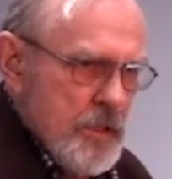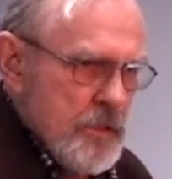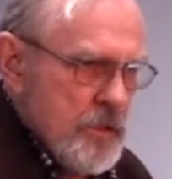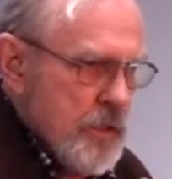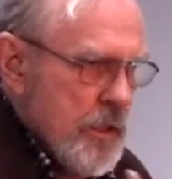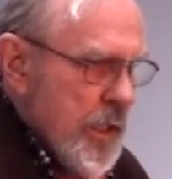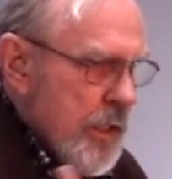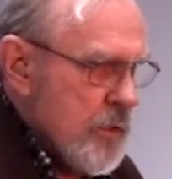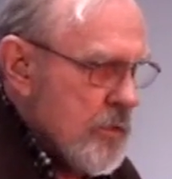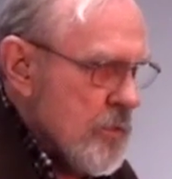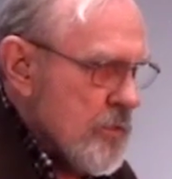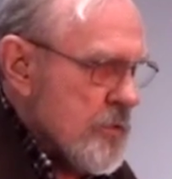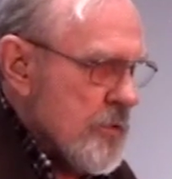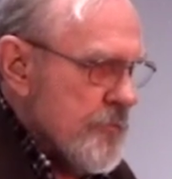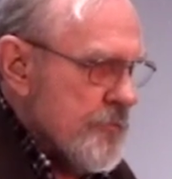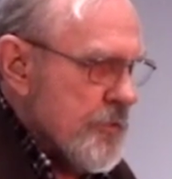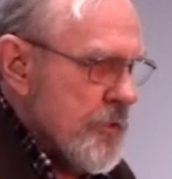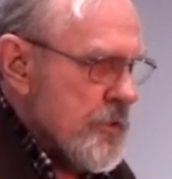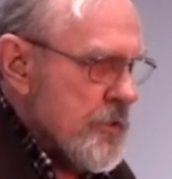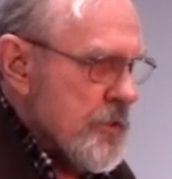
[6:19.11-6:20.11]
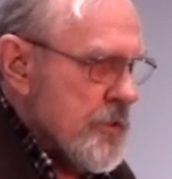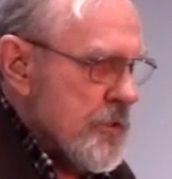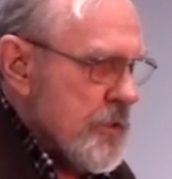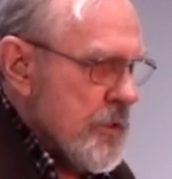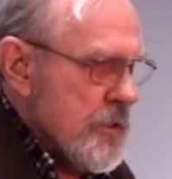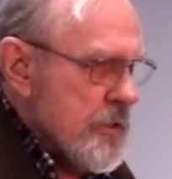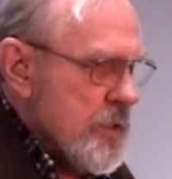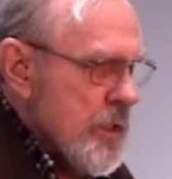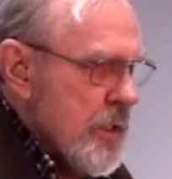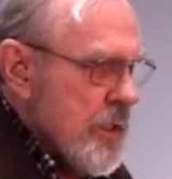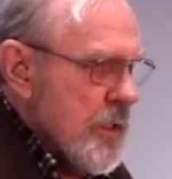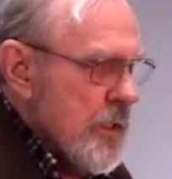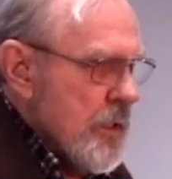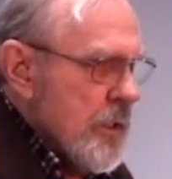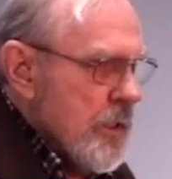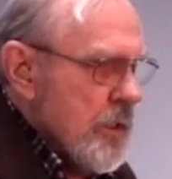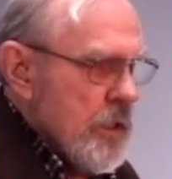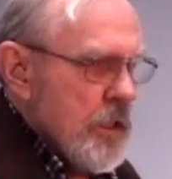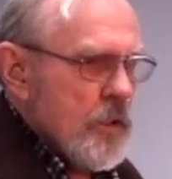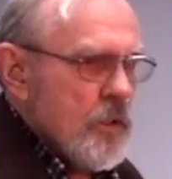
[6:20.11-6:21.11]
to gain those efficiencies.
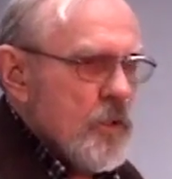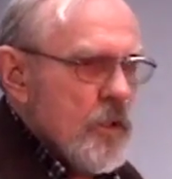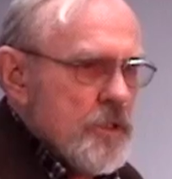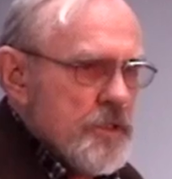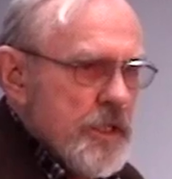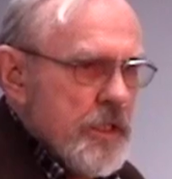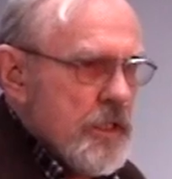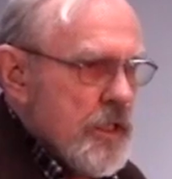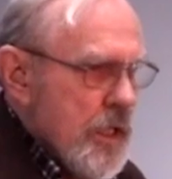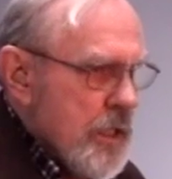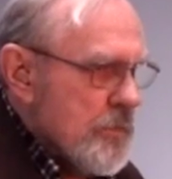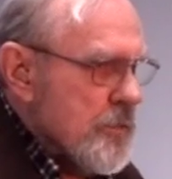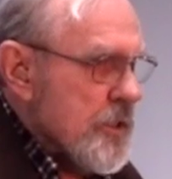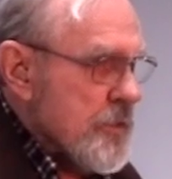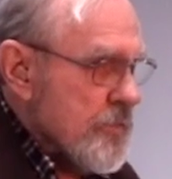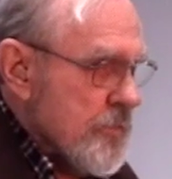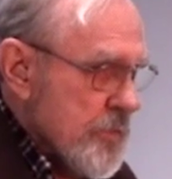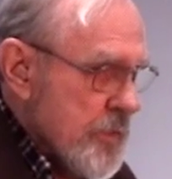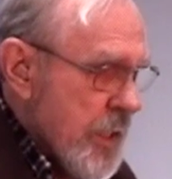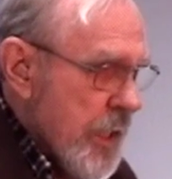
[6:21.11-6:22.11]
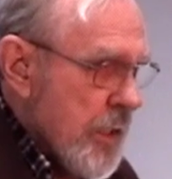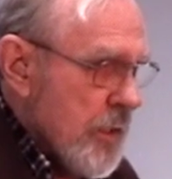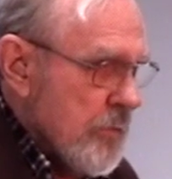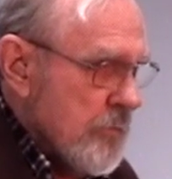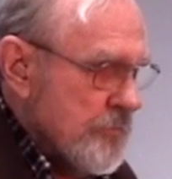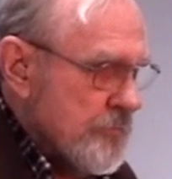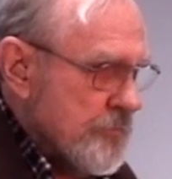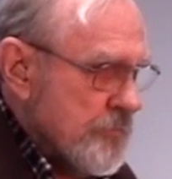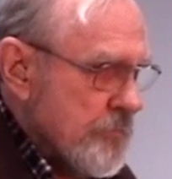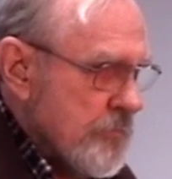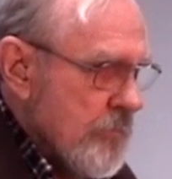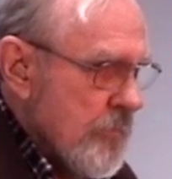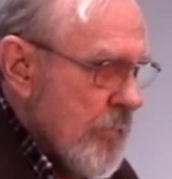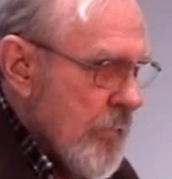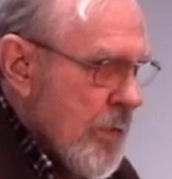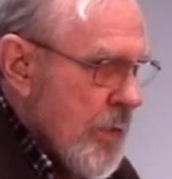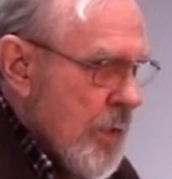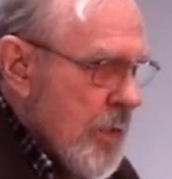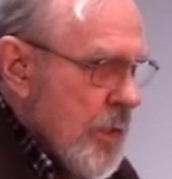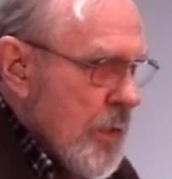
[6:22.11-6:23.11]
And then, of course, economies of scale.
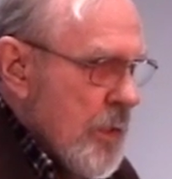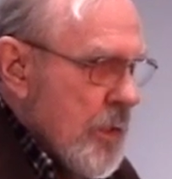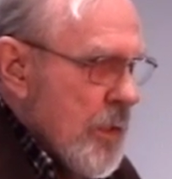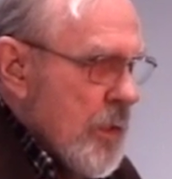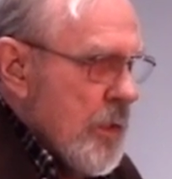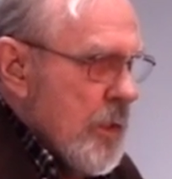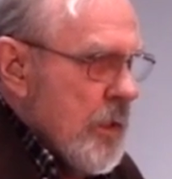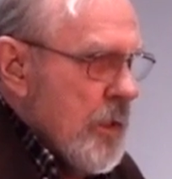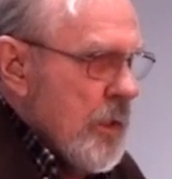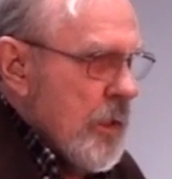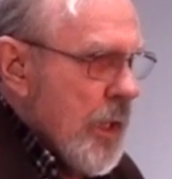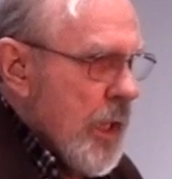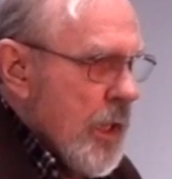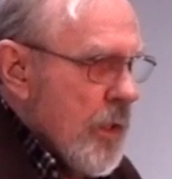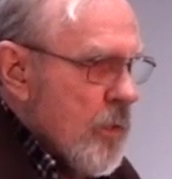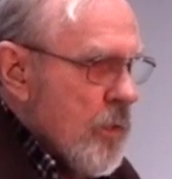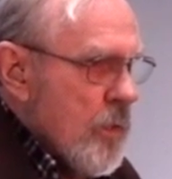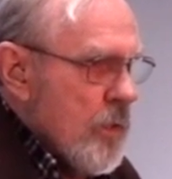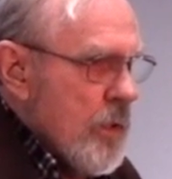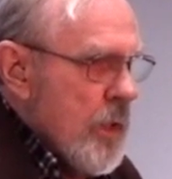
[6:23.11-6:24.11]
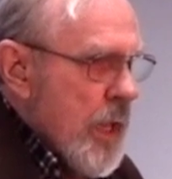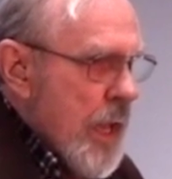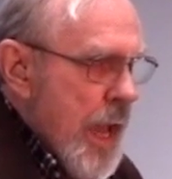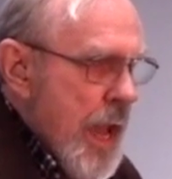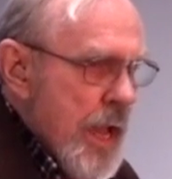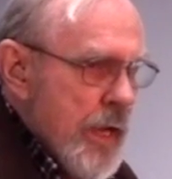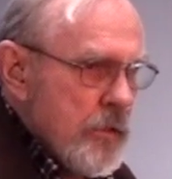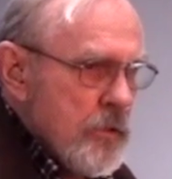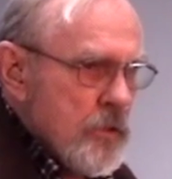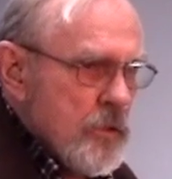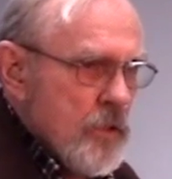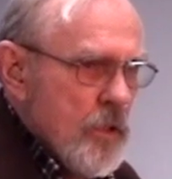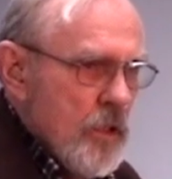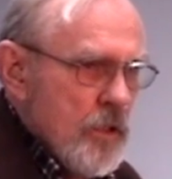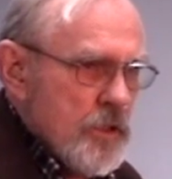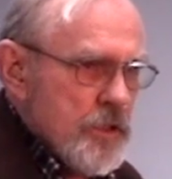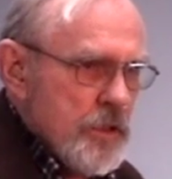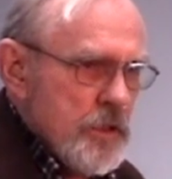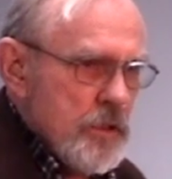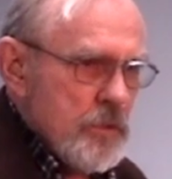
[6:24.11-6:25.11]
Now,
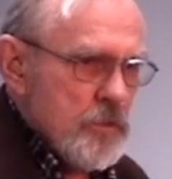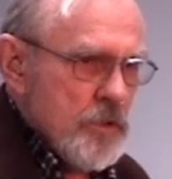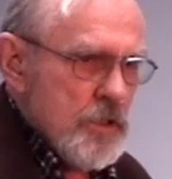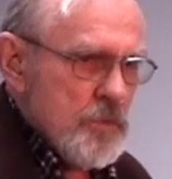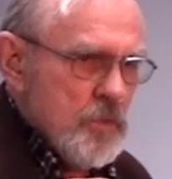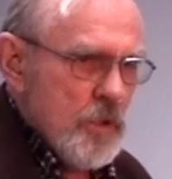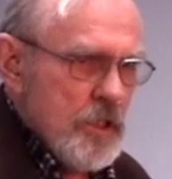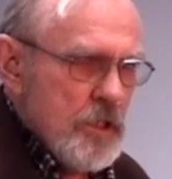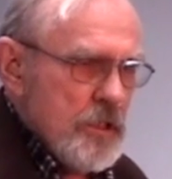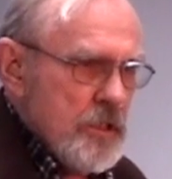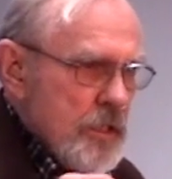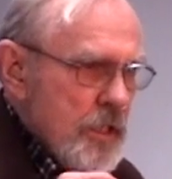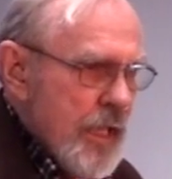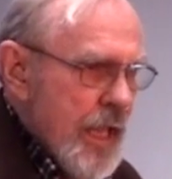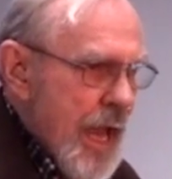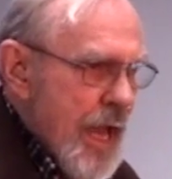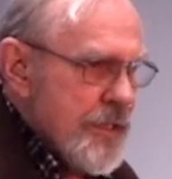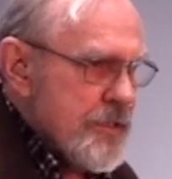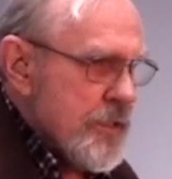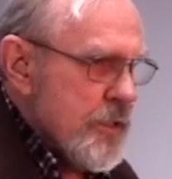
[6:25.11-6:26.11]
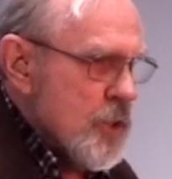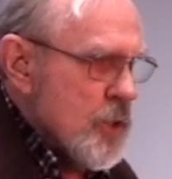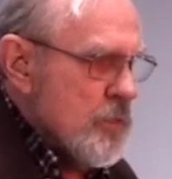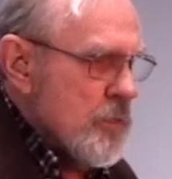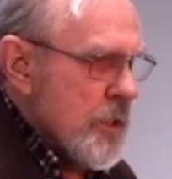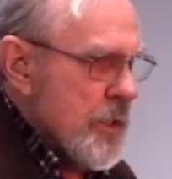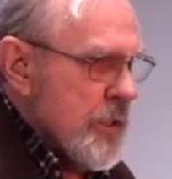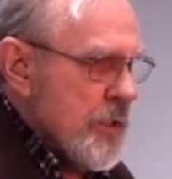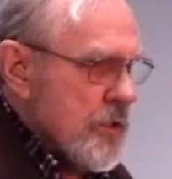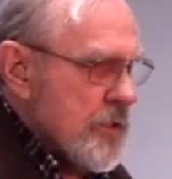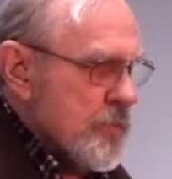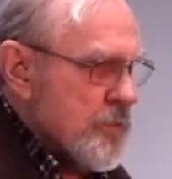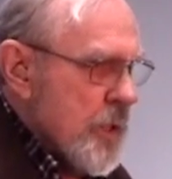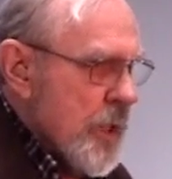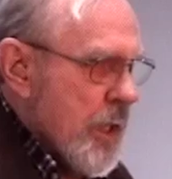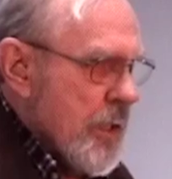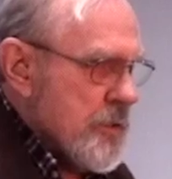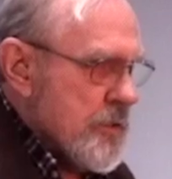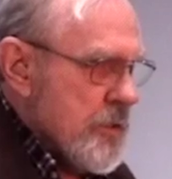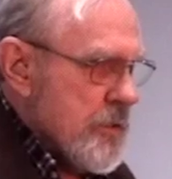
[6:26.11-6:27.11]
agriculture was one of the last human
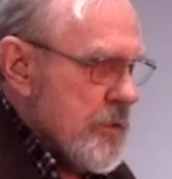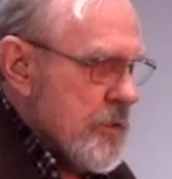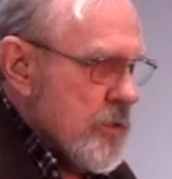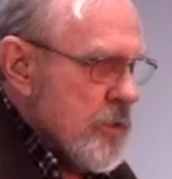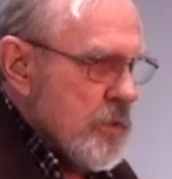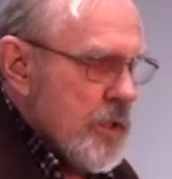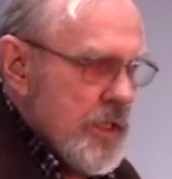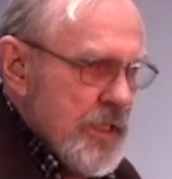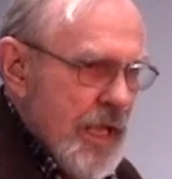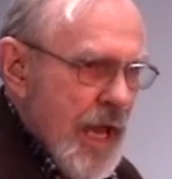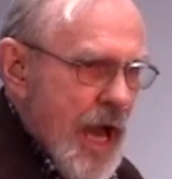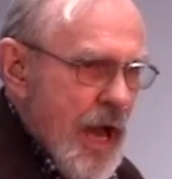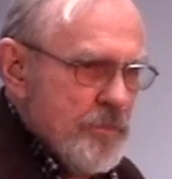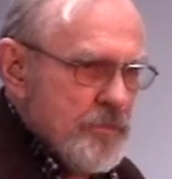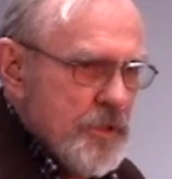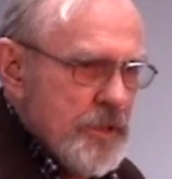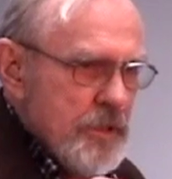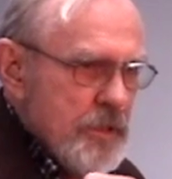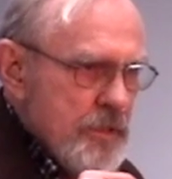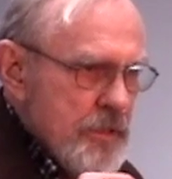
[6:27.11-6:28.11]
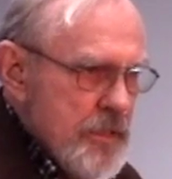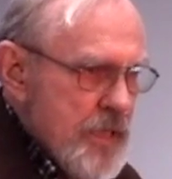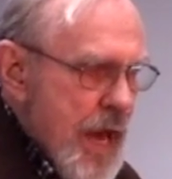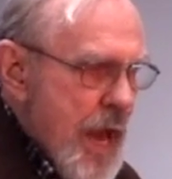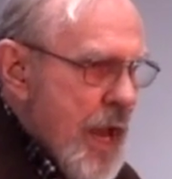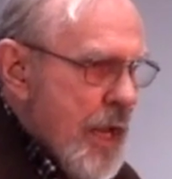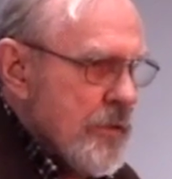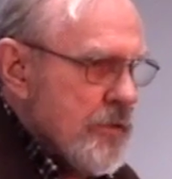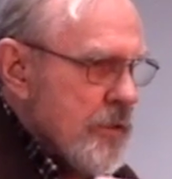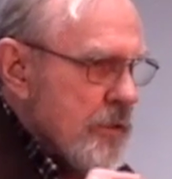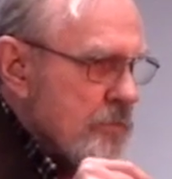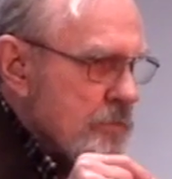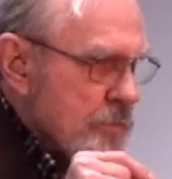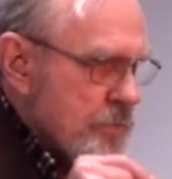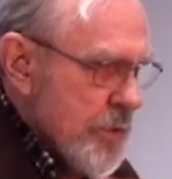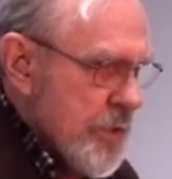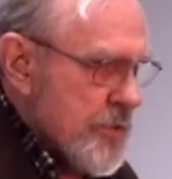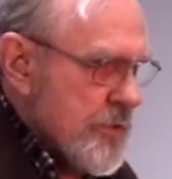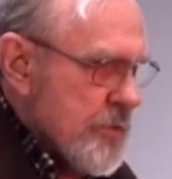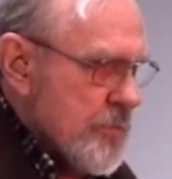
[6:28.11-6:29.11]
enterprises to adopt that
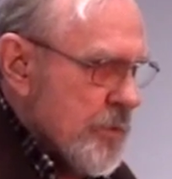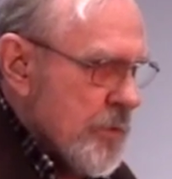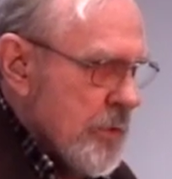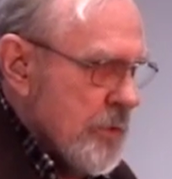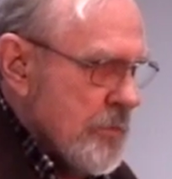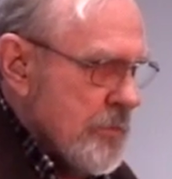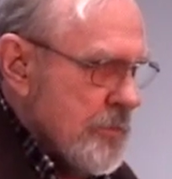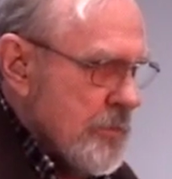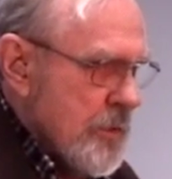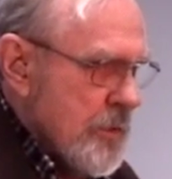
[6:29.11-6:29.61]
principle.